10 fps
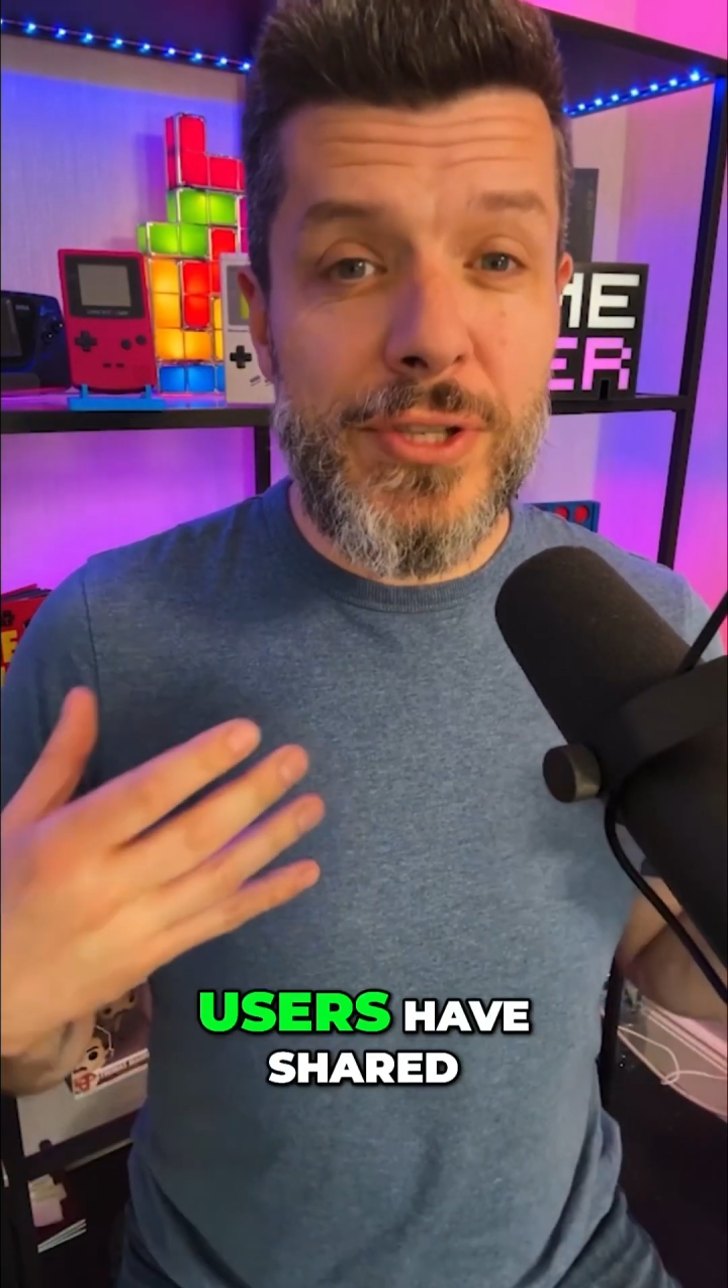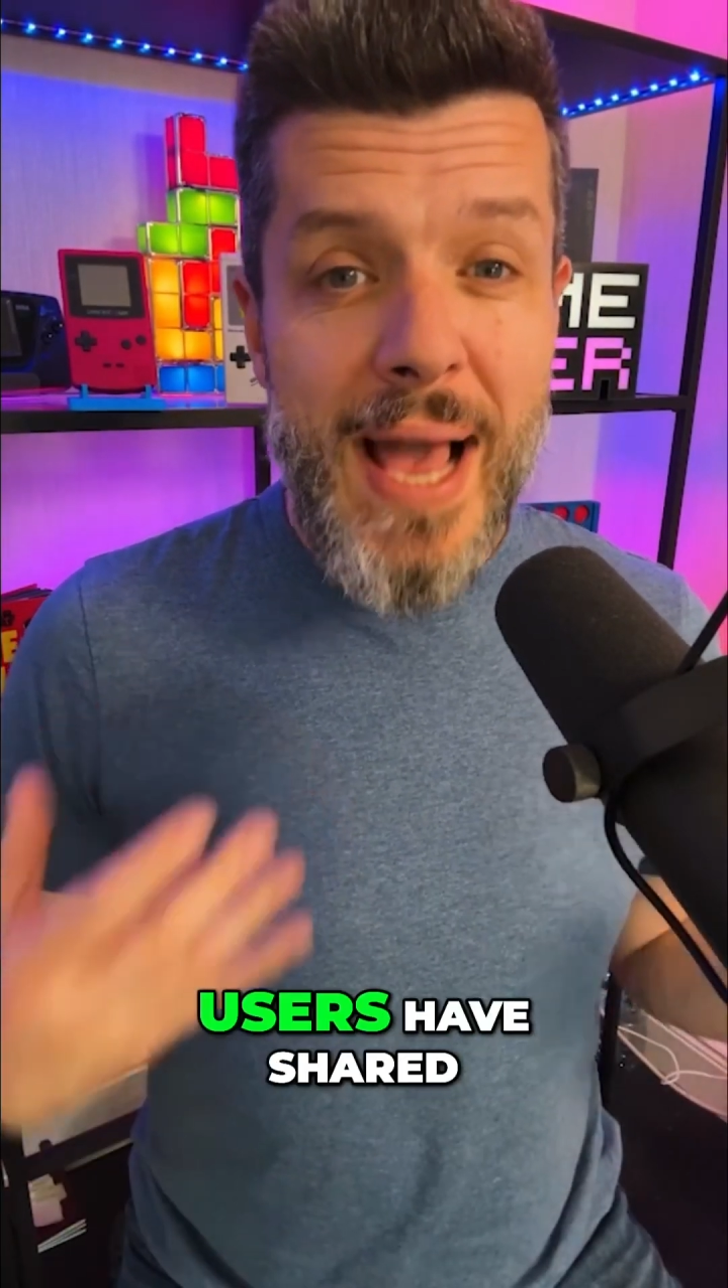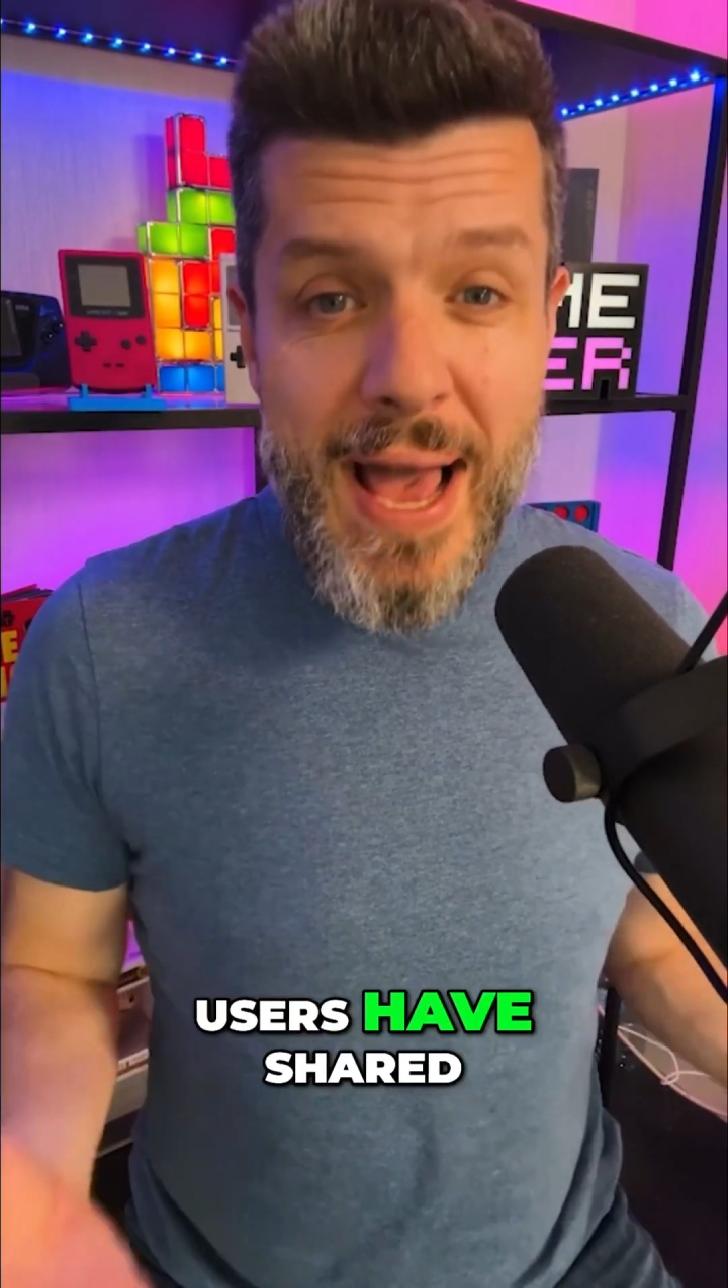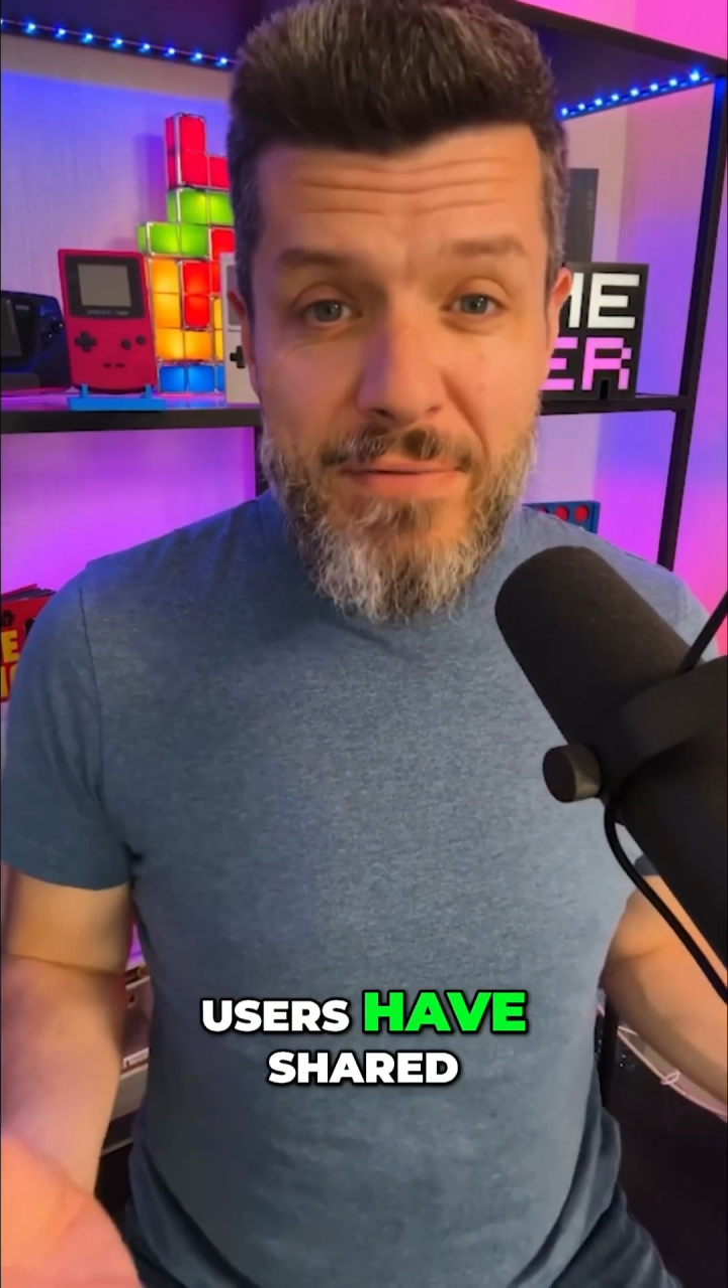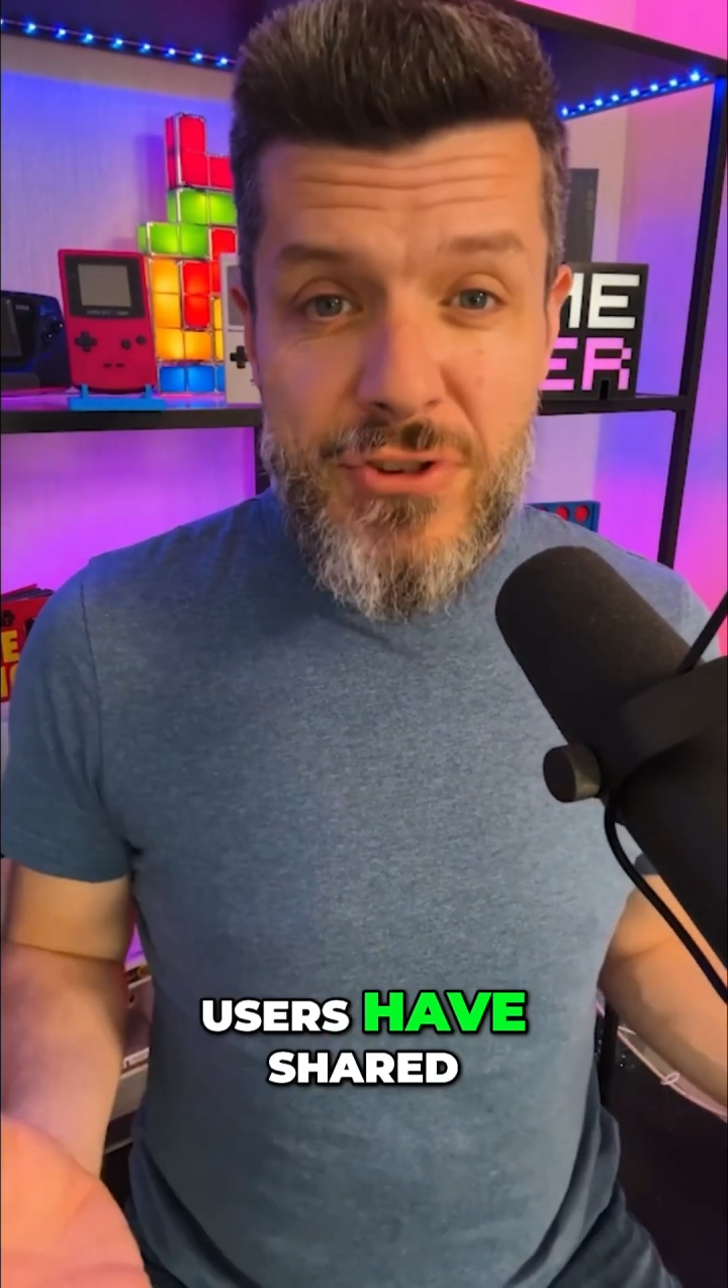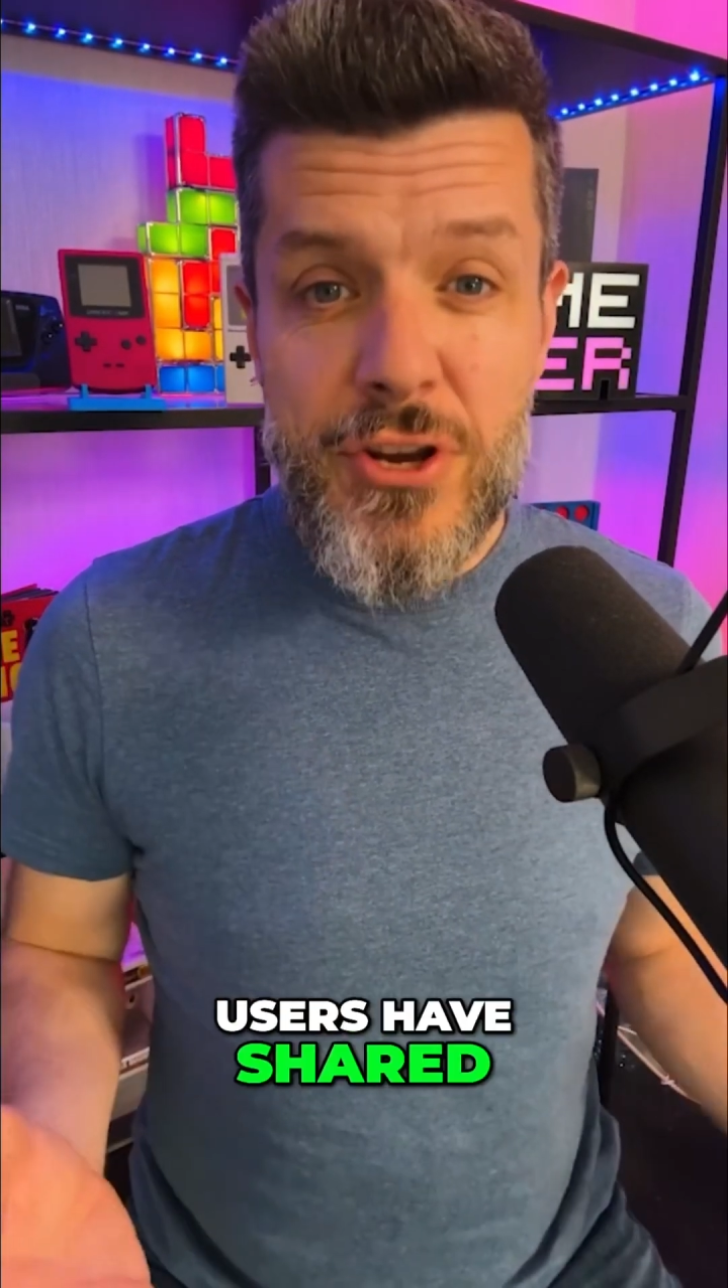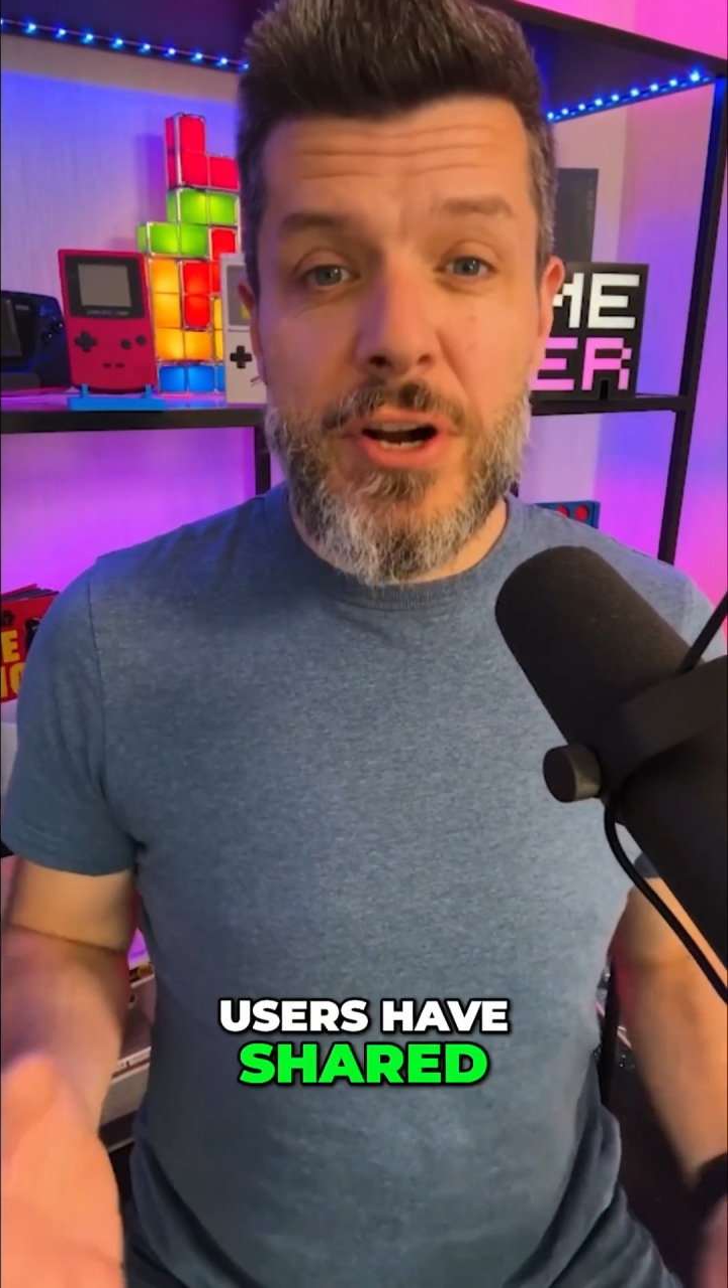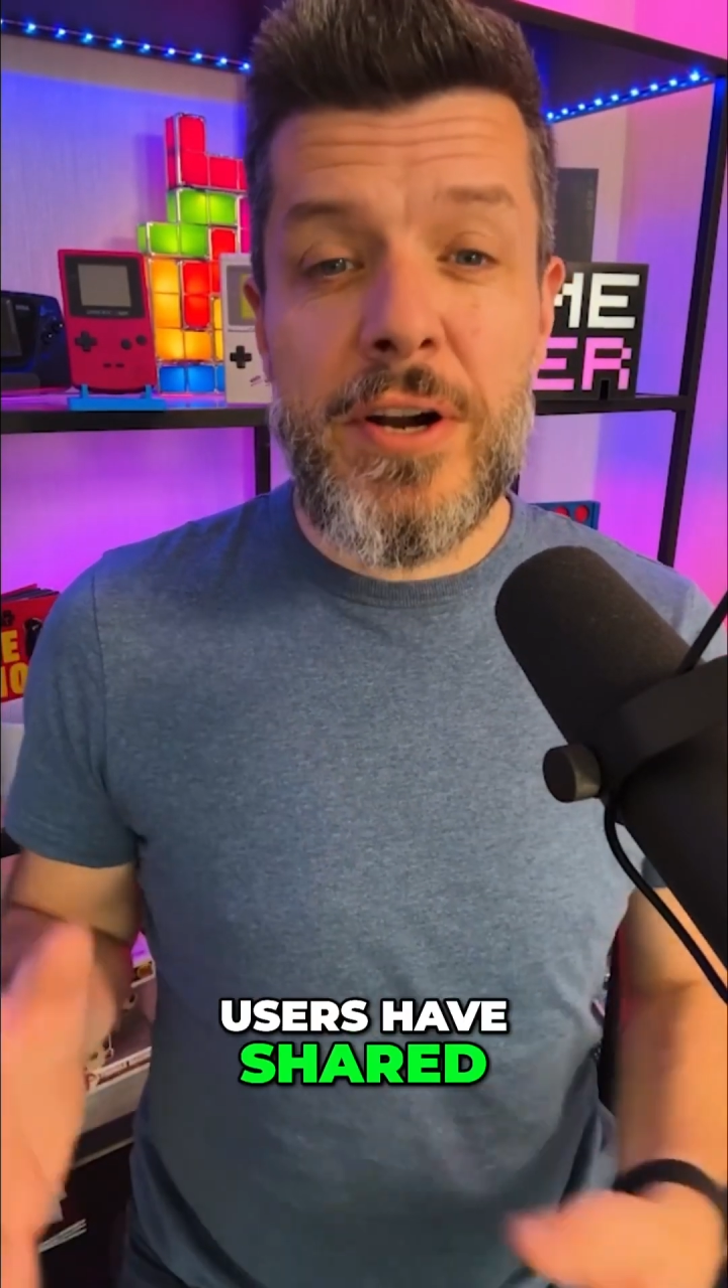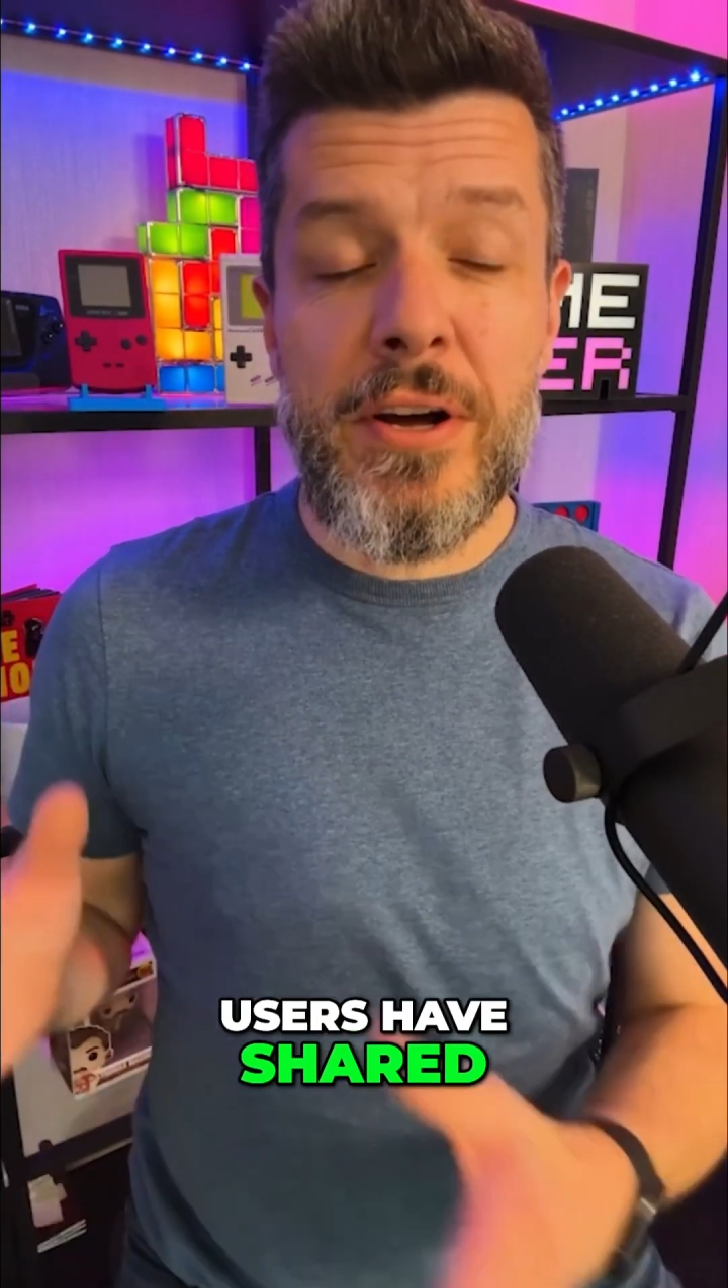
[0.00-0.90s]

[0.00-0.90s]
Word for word: have shared